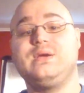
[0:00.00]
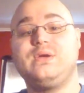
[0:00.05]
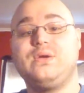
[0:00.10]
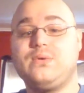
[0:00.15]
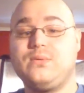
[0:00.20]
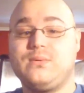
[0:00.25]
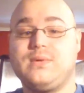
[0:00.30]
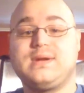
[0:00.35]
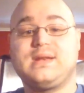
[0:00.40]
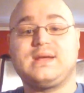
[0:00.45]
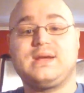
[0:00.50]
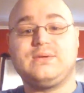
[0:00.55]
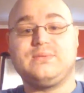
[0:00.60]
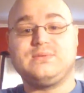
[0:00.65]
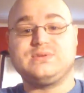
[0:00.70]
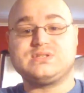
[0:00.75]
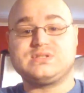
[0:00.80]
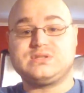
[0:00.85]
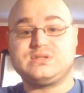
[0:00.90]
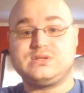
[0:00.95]
what I
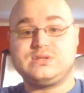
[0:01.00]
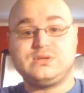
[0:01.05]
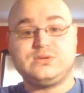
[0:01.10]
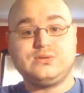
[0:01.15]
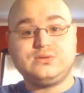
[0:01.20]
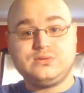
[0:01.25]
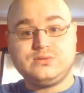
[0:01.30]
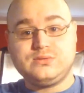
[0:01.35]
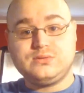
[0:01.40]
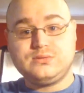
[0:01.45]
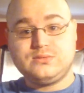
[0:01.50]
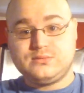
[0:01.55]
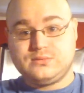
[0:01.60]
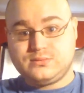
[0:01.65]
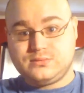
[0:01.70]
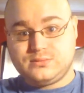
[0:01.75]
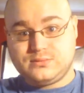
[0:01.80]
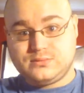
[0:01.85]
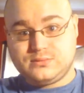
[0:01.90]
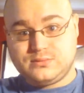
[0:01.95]
was
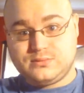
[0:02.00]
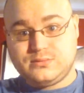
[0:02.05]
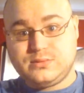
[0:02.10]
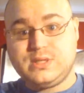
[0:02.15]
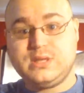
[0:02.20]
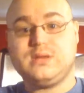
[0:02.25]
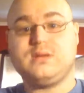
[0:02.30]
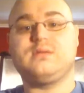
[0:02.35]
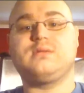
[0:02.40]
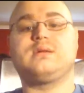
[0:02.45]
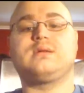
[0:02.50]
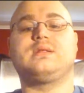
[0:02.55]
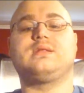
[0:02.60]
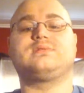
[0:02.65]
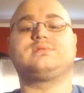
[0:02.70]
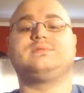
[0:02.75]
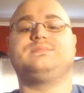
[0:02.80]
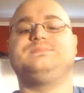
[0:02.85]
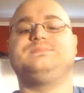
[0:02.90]
doing. Okay, that's it.